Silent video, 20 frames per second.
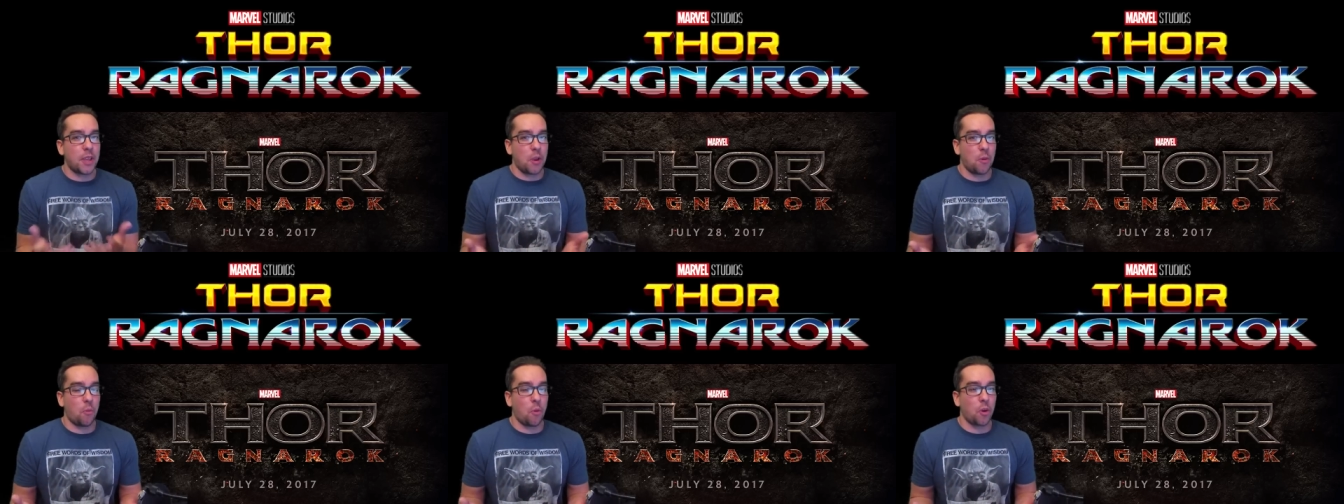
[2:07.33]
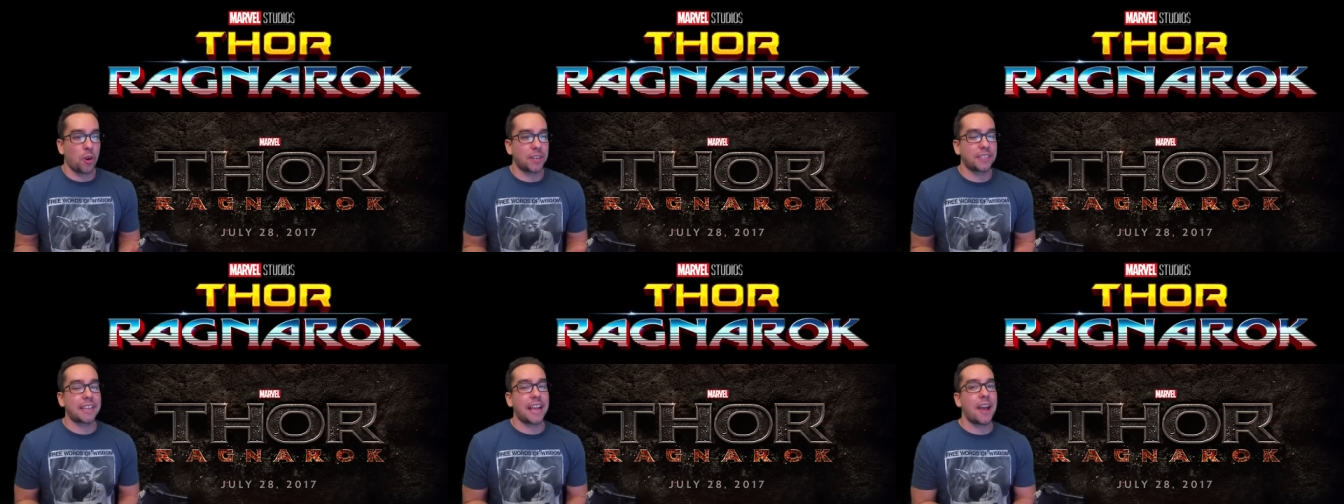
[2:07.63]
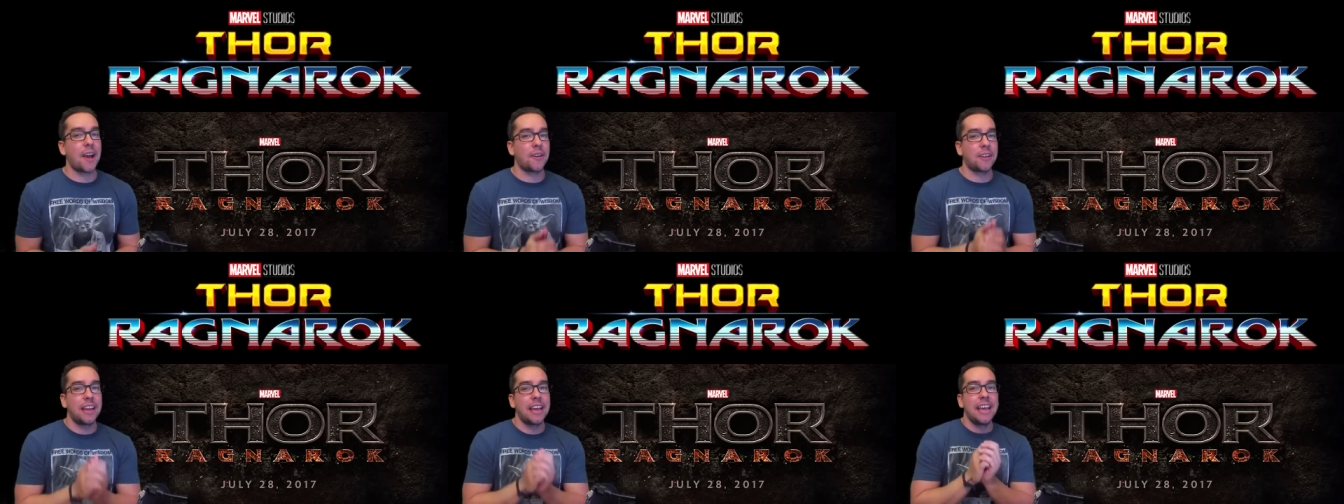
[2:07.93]
It worked
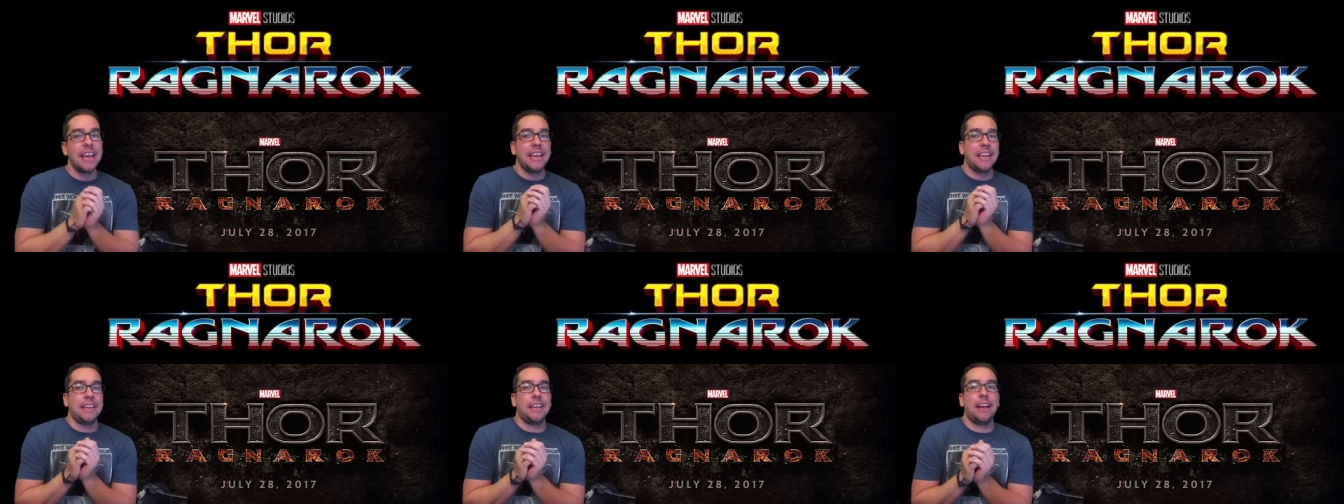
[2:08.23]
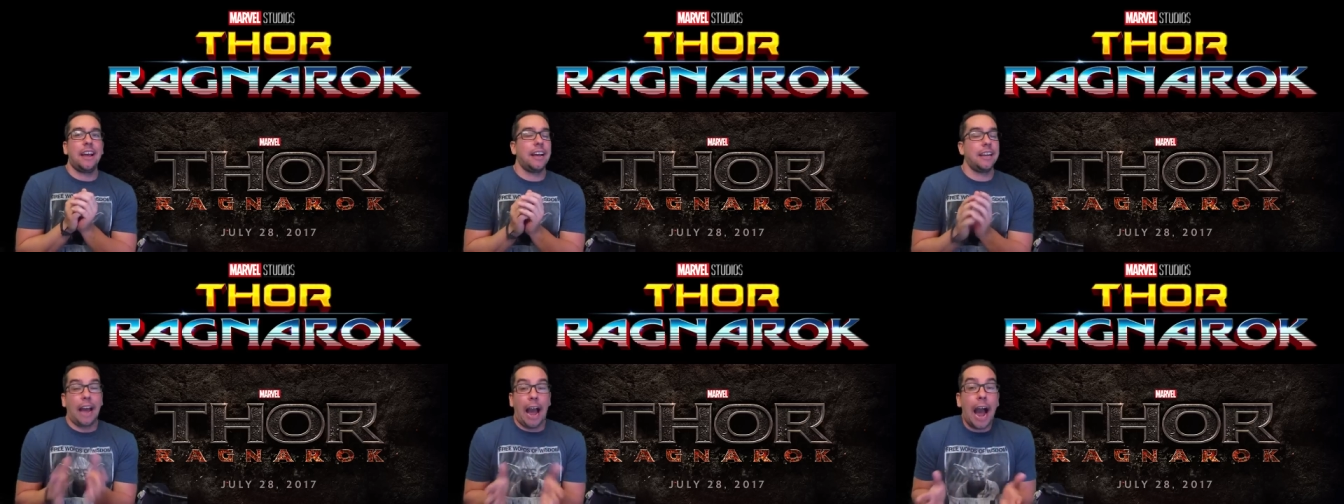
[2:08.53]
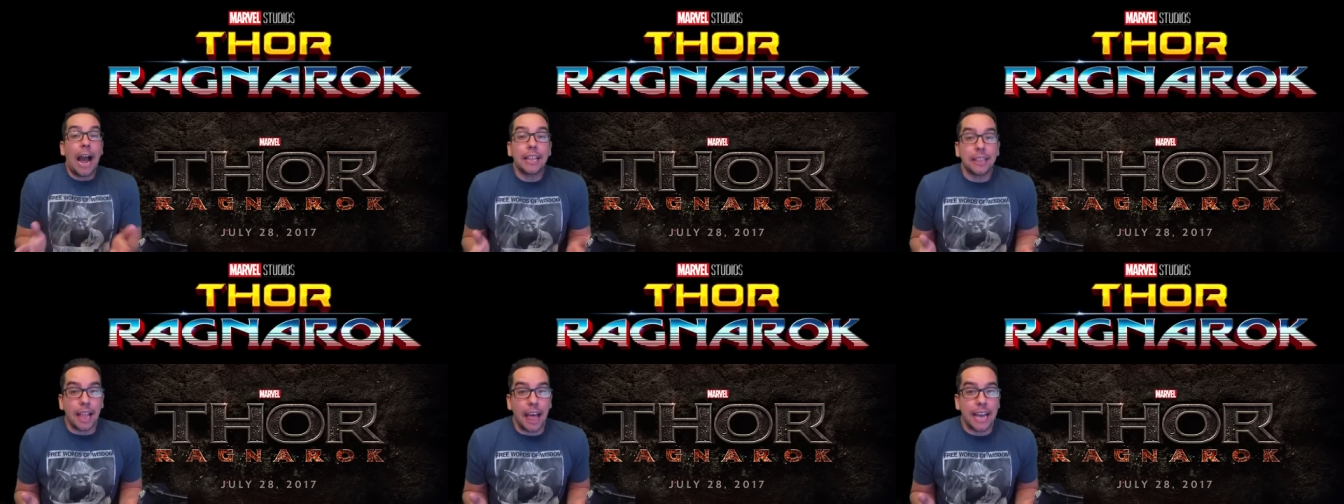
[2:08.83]
out. I,
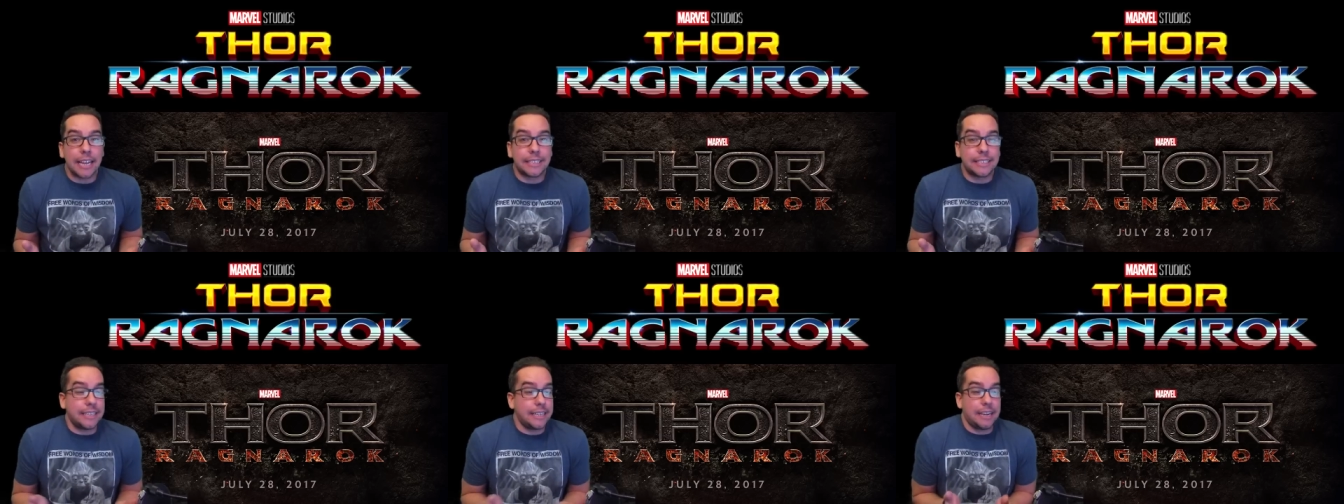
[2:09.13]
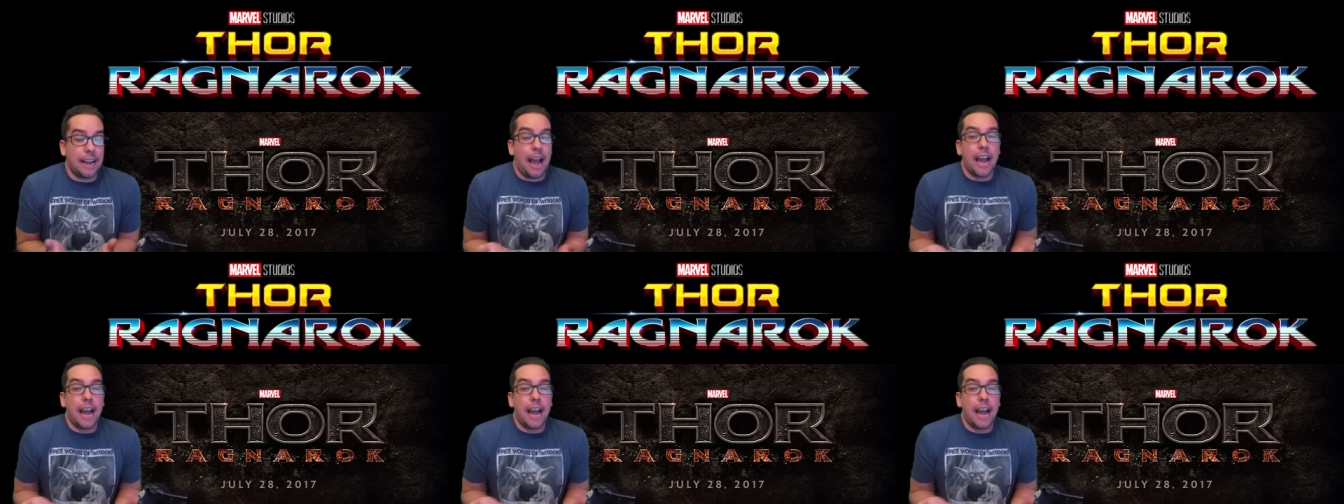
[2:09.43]
I, liked it.